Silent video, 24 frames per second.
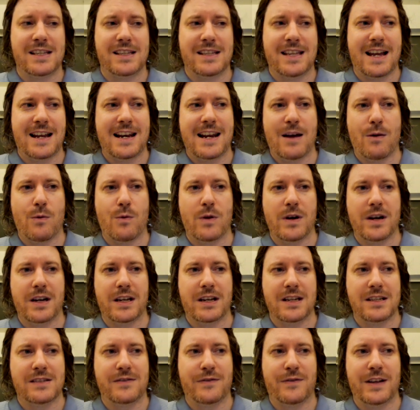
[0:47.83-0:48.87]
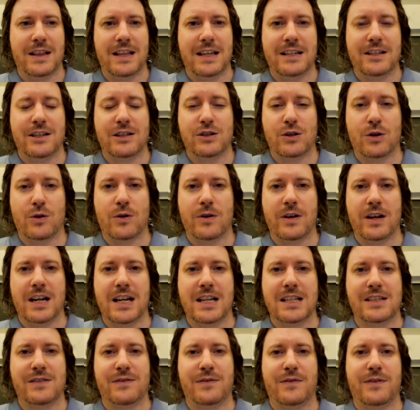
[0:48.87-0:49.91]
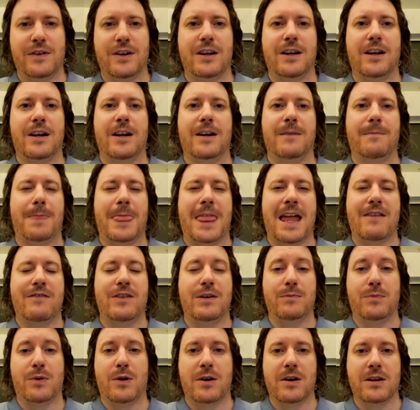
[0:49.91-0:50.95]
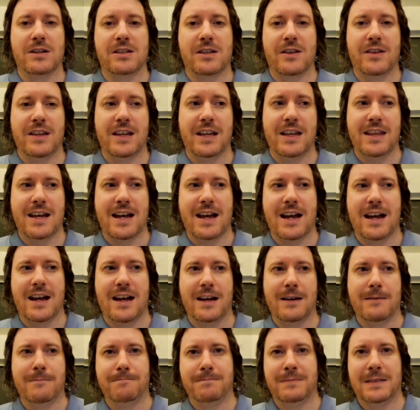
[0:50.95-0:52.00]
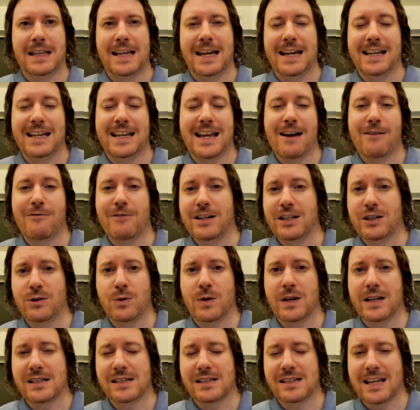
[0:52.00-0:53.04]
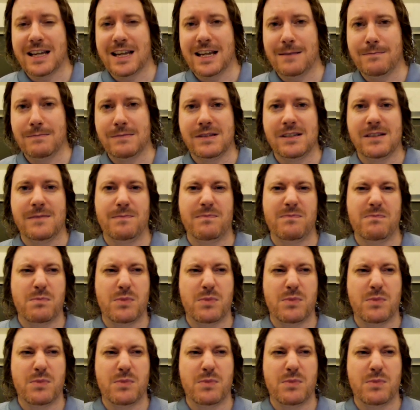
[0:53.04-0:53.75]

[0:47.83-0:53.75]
That network is fairly notorious for having products on there that are like get-rich-quick schemes,